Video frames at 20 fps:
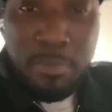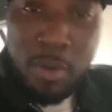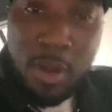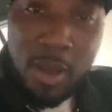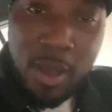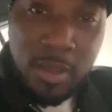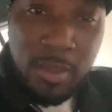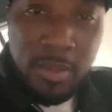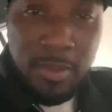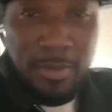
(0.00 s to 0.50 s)

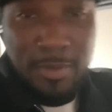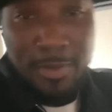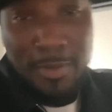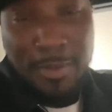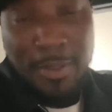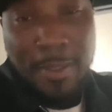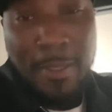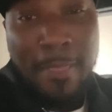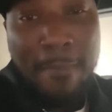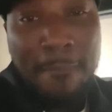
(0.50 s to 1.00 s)
or
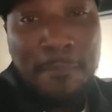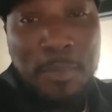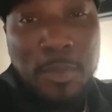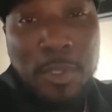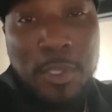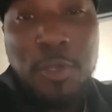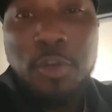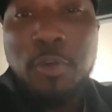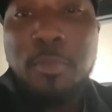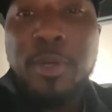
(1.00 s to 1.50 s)
Urban
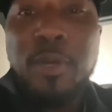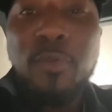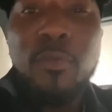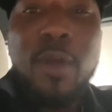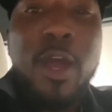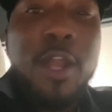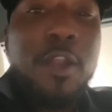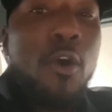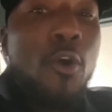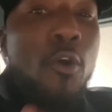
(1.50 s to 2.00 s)
Legend,
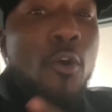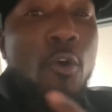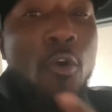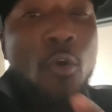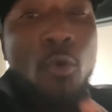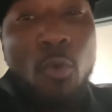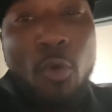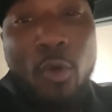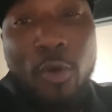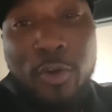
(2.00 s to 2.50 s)
that's gonna give him
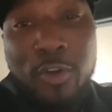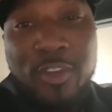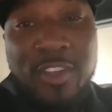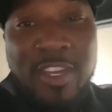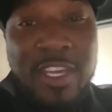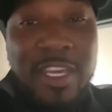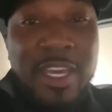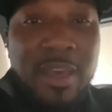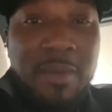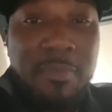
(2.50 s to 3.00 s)
the
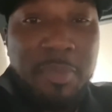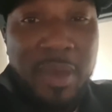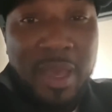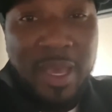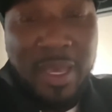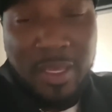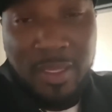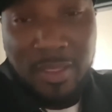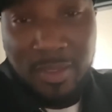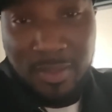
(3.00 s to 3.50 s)
edge over
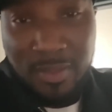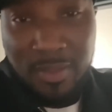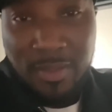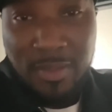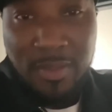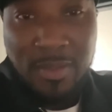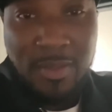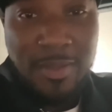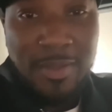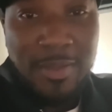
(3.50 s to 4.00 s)

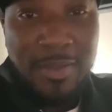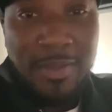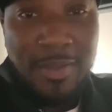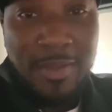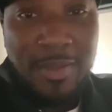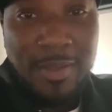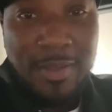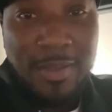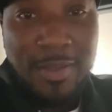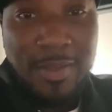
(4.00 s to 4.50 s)

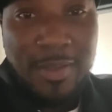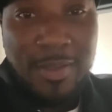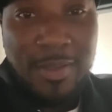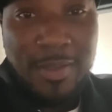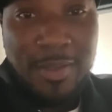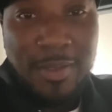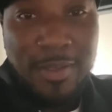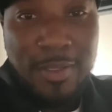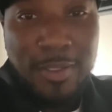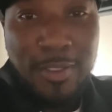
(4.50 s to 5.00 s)
Jeezy. So
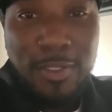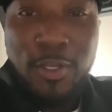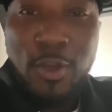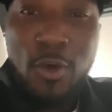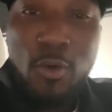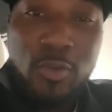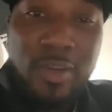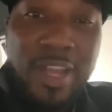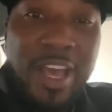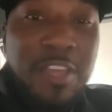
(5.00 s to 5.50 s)
it just all kind
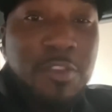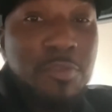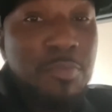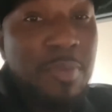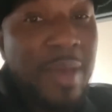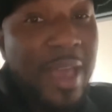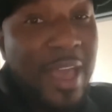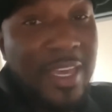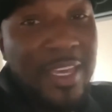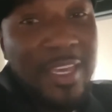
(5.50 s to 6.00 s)
of
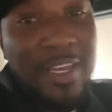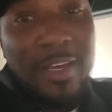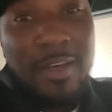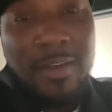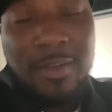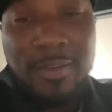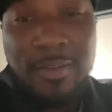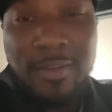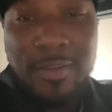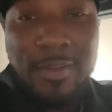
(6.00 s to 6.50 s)
depends.
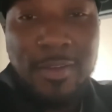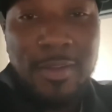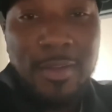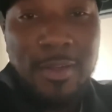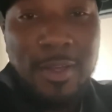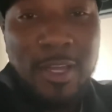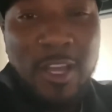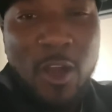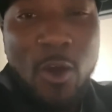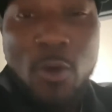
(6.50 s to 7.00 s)
And
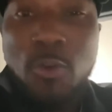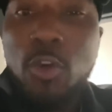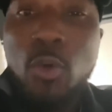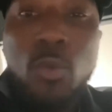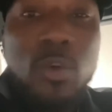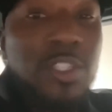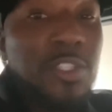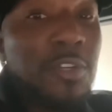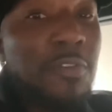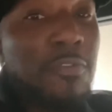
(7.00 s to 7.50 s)

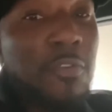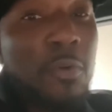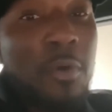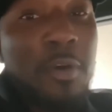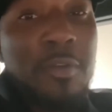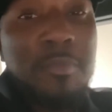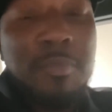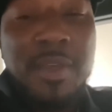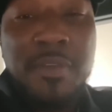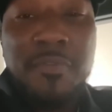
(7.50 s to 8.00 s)
if
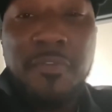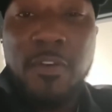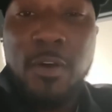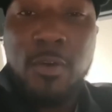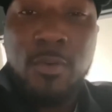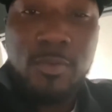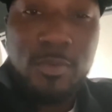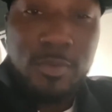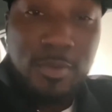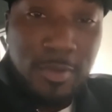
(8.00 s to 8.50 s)
T.I.
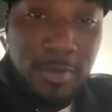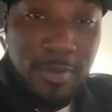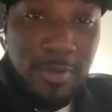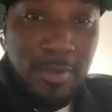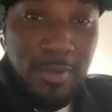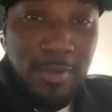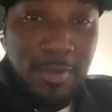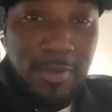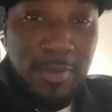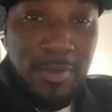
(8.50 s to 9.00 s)
wins
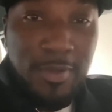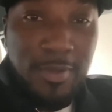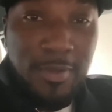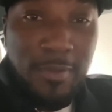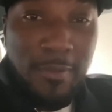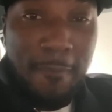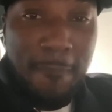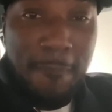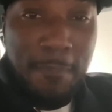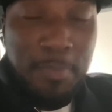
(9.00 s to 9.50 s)
or if
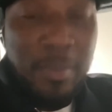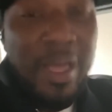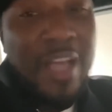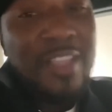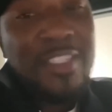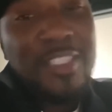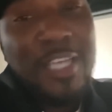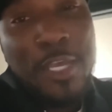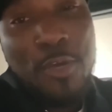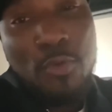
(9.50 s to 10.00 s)
Jeezy wins,
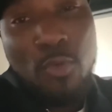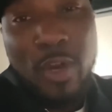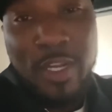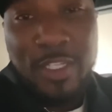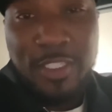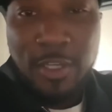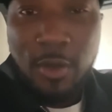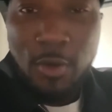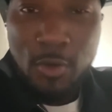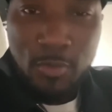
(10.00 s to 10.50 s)
it won't be
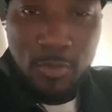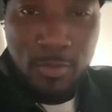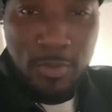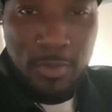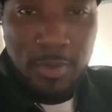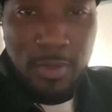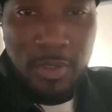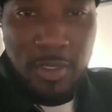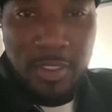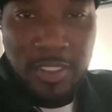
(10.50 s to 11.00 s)
by a lot.
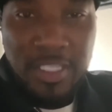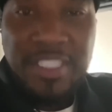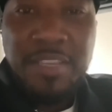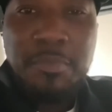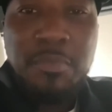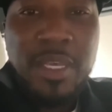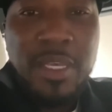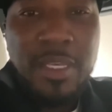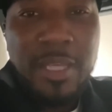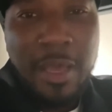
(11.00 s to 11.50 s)
It'll probably
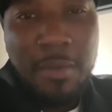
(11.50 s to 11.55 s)
be by